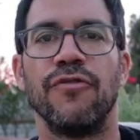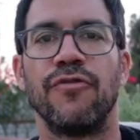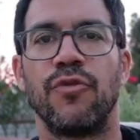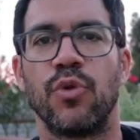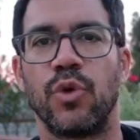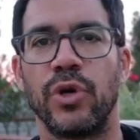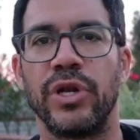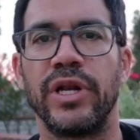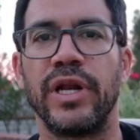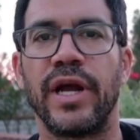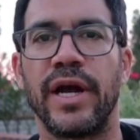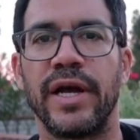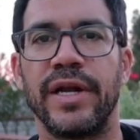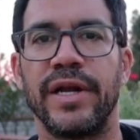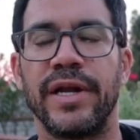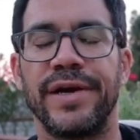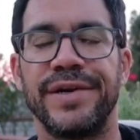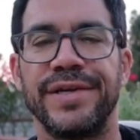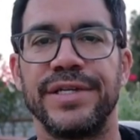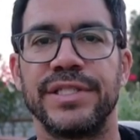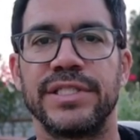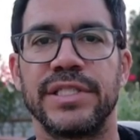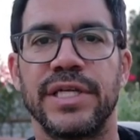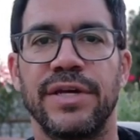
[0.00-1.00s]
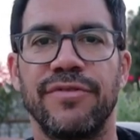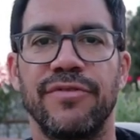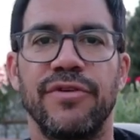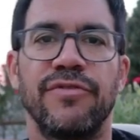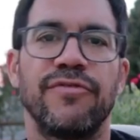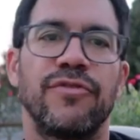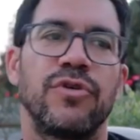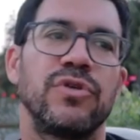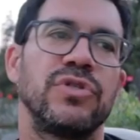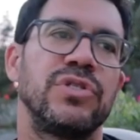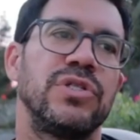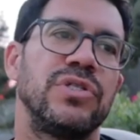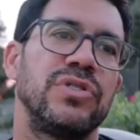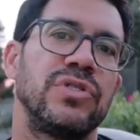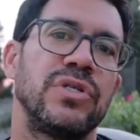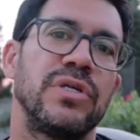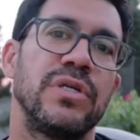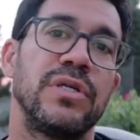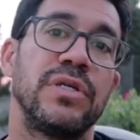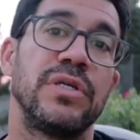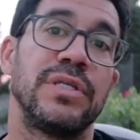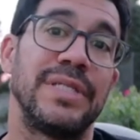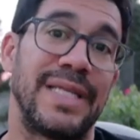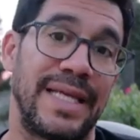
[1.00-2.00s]
$49.97 versus
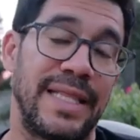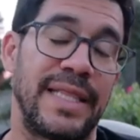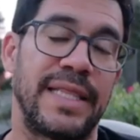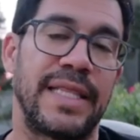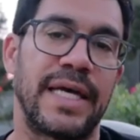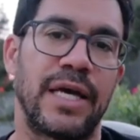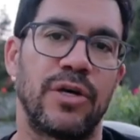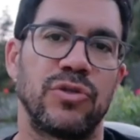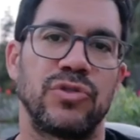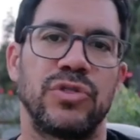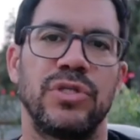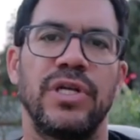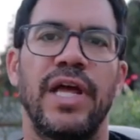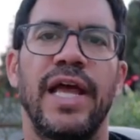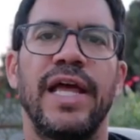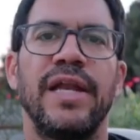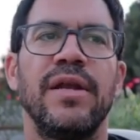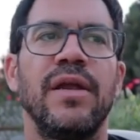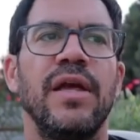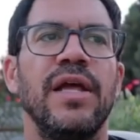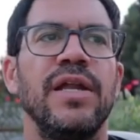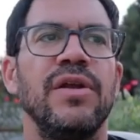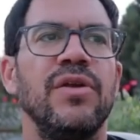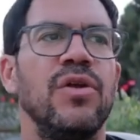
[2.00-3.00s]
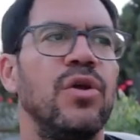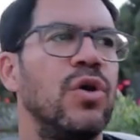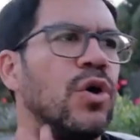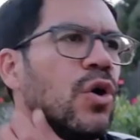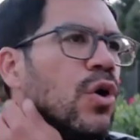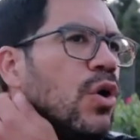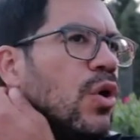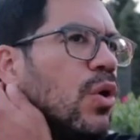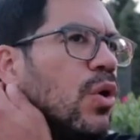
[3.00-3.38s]
$10,000. And in